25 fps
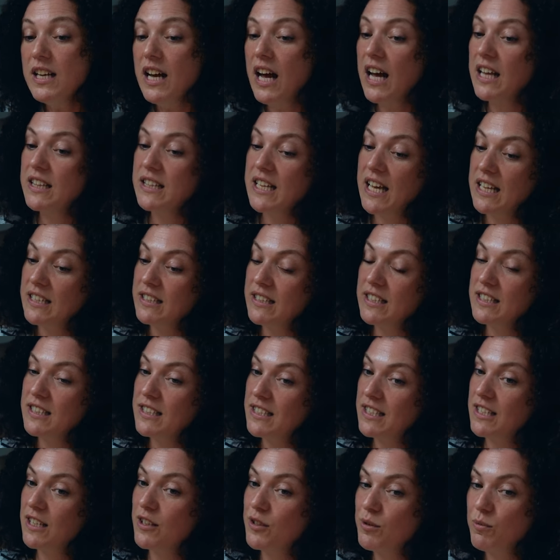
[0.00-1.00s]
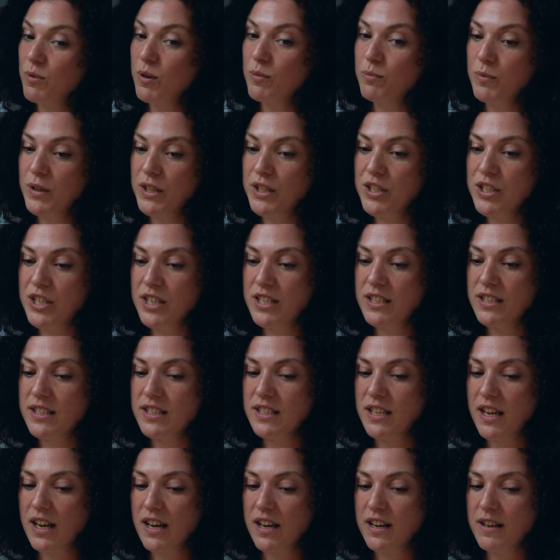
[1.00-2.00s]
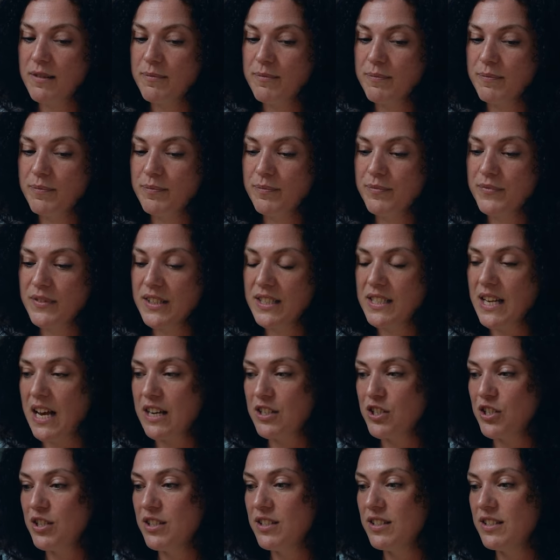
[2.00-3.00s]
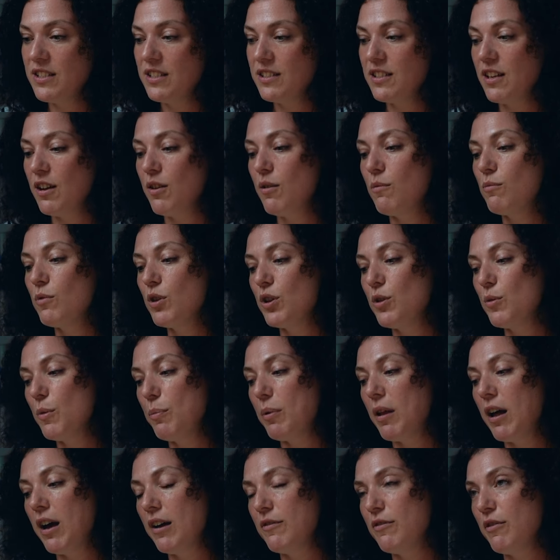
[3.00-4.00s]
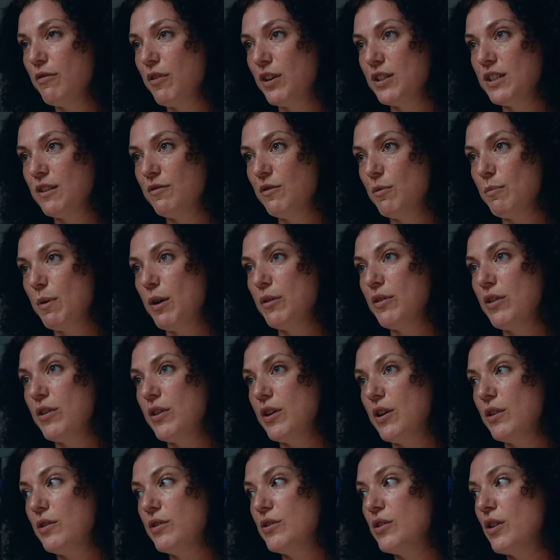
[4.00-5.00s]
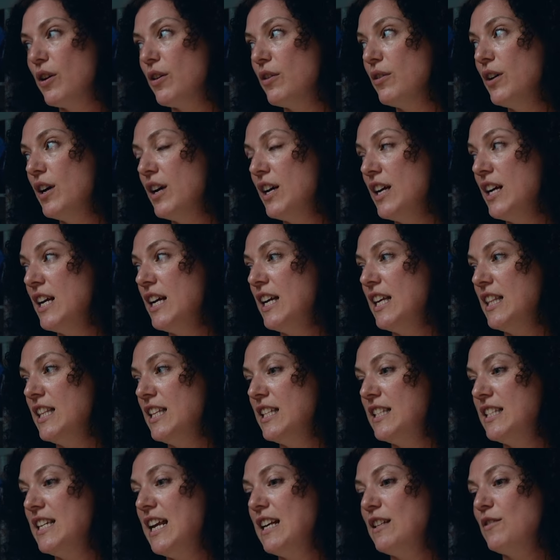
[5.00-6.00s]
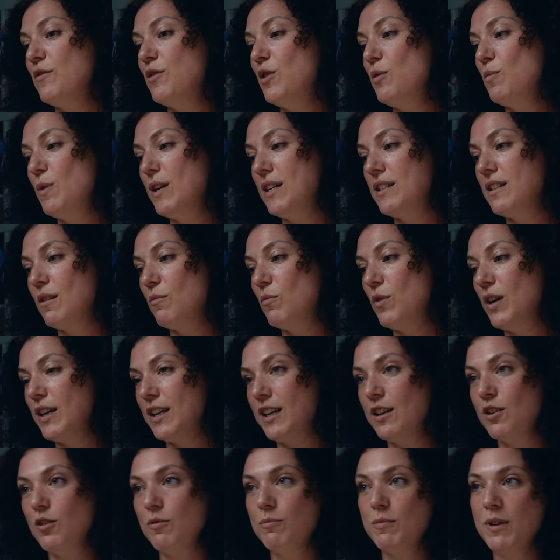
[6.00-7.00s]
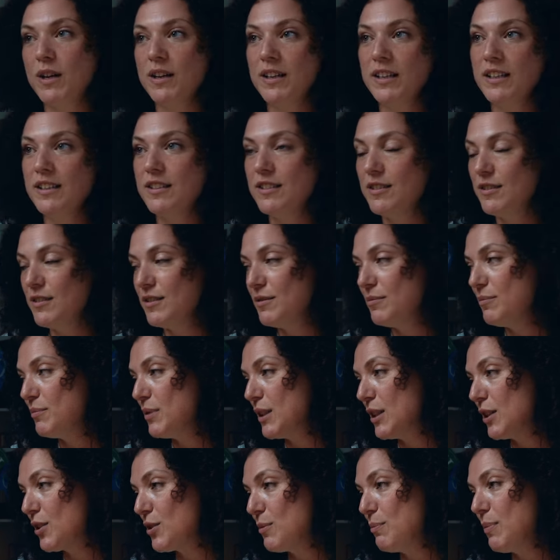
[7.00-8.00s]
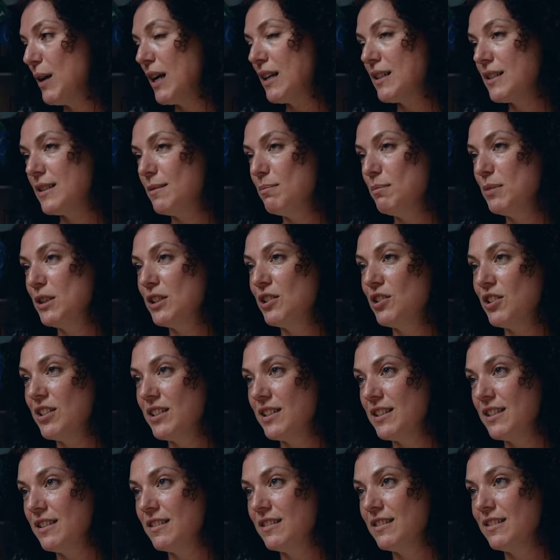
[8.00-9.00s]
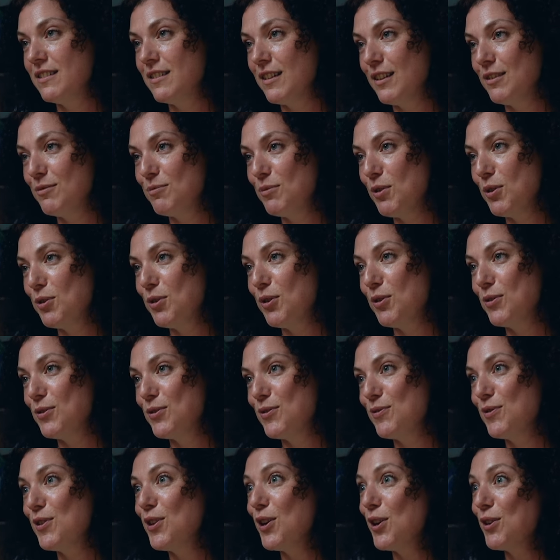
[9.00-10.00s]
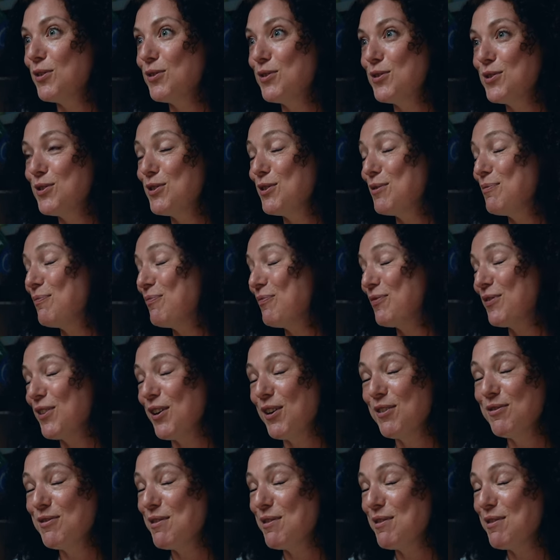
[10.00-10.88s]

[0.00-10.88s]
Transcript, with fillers: And then there's the other one, which is um, Natasha's. So I'm going to apply for funding for both of those. So in these next few weeks, I'm working on my production packs and budgets and, and whatnots for those to nice.